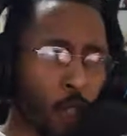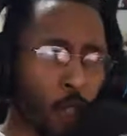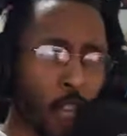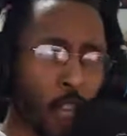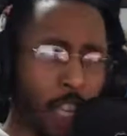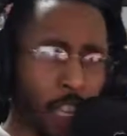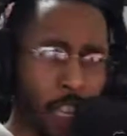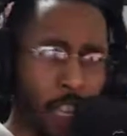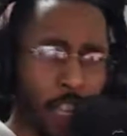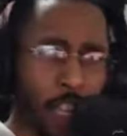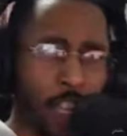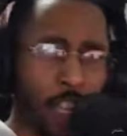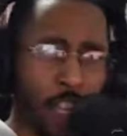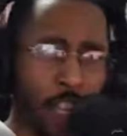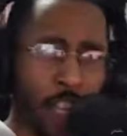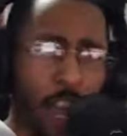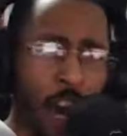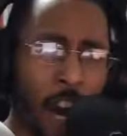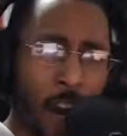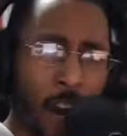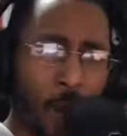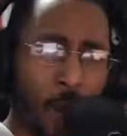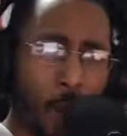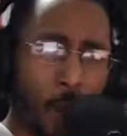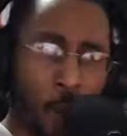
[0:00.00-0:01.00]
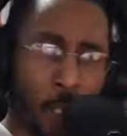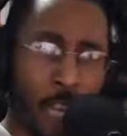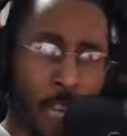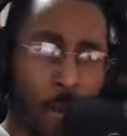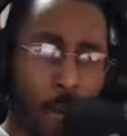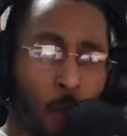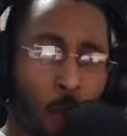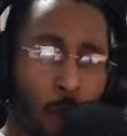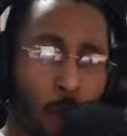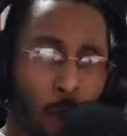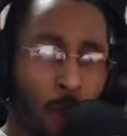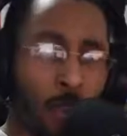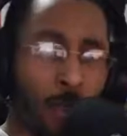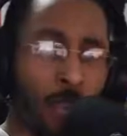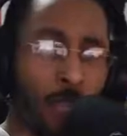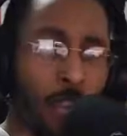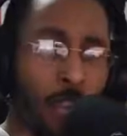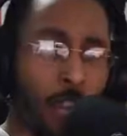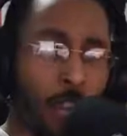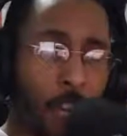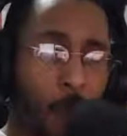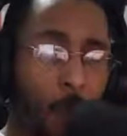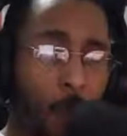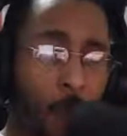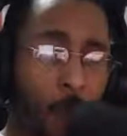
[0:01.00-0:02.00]
like you understand what I'm
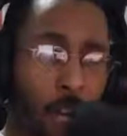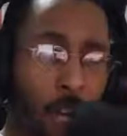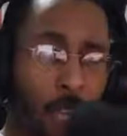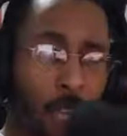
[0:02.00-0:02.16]
saying when I